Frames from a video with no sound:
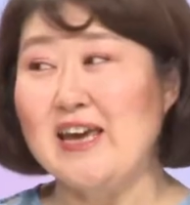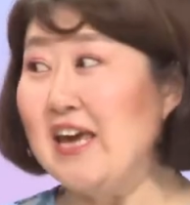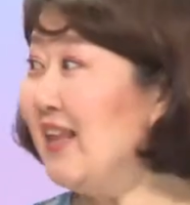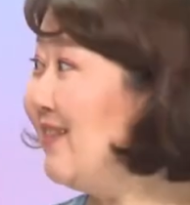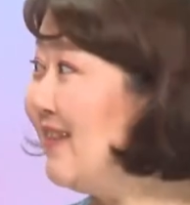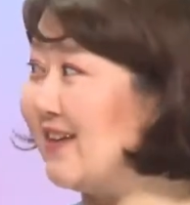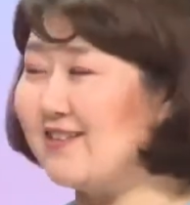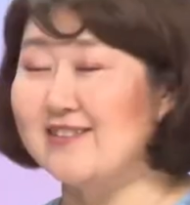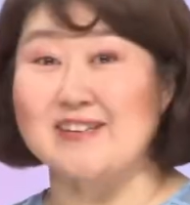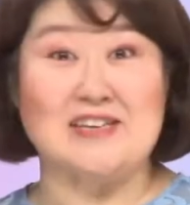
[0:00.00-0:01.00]
in
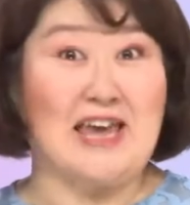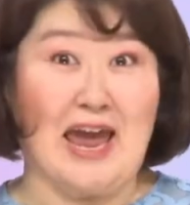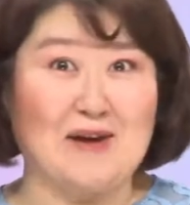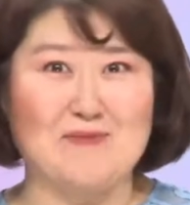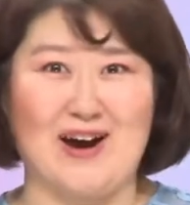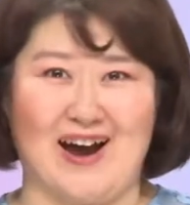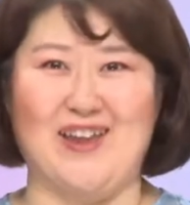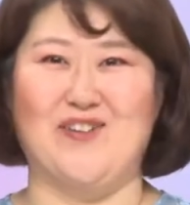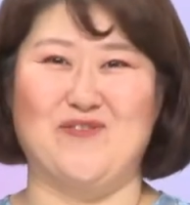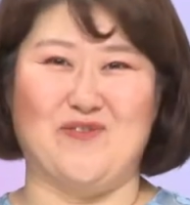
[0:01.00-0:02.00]
this game
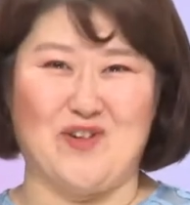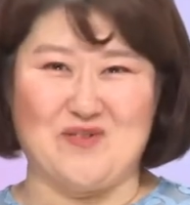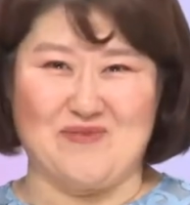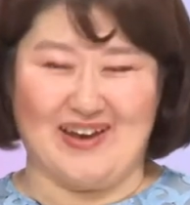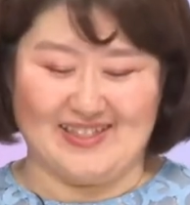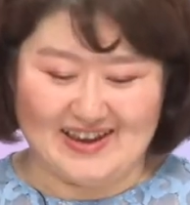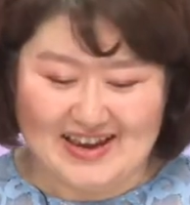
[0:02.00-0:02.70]
kind of format.